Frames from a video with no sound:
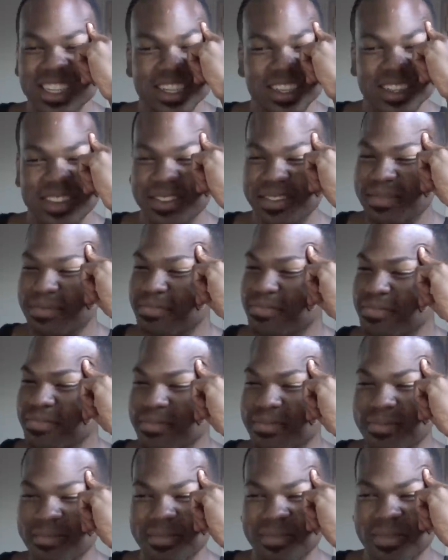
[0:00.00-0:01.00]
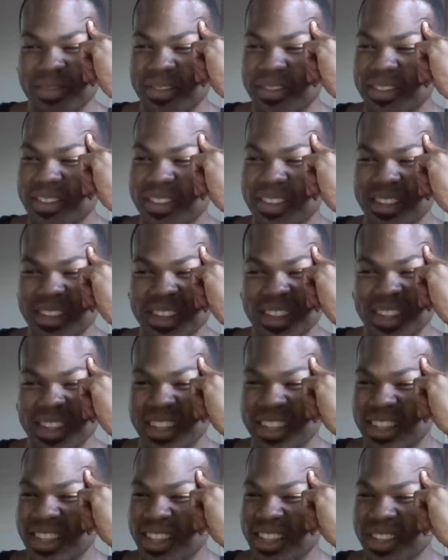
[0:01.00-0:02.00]
in an inch? I
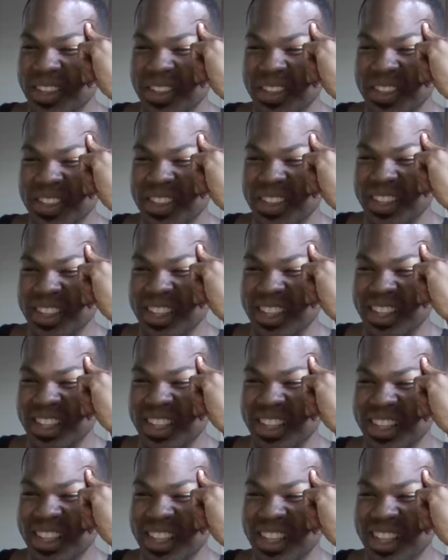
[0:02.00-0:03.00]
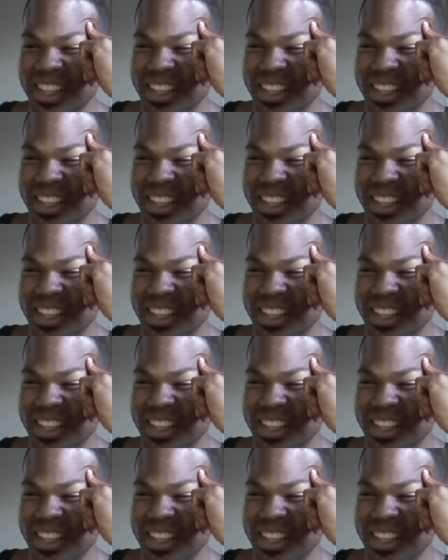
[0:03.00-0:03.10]
think it's two steps.